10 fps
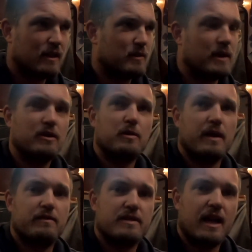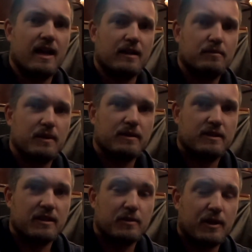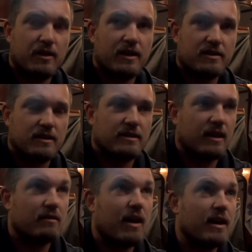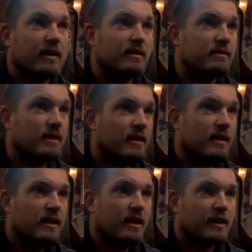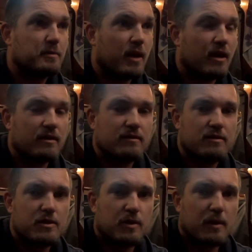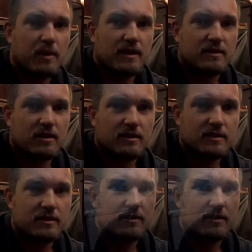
We had good weather for sailing, but since we got here it just started raining and it's blowing 20 plus knots.